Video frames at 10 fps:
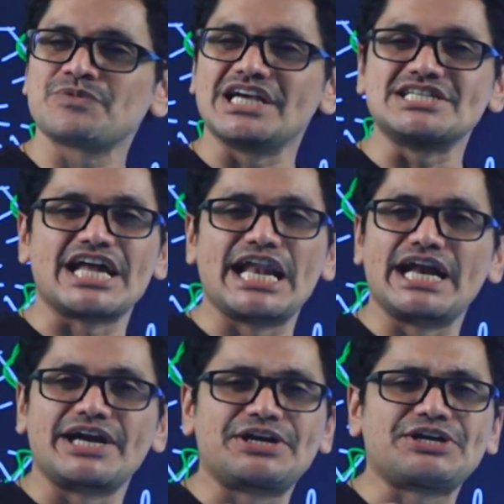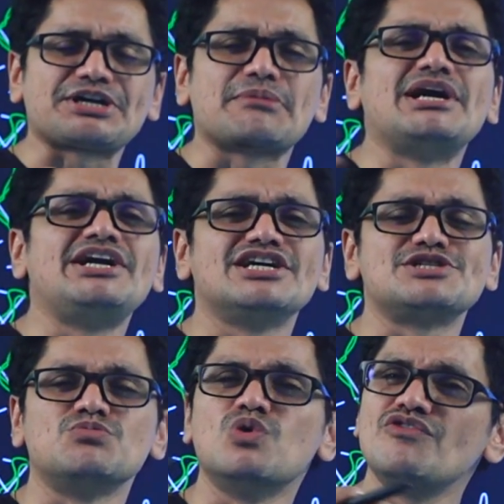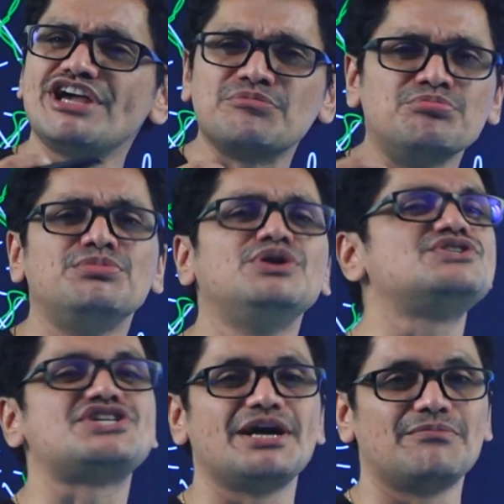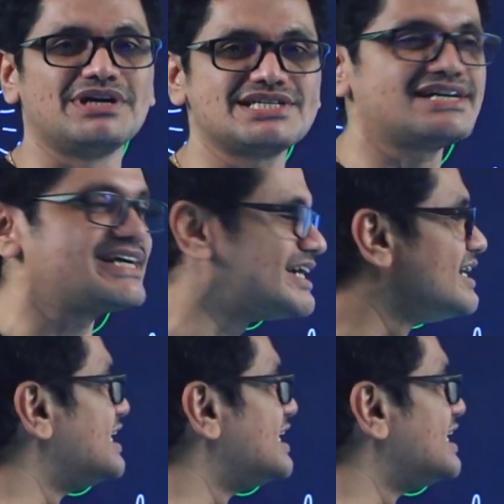is a tremendous moving museum, isn't it?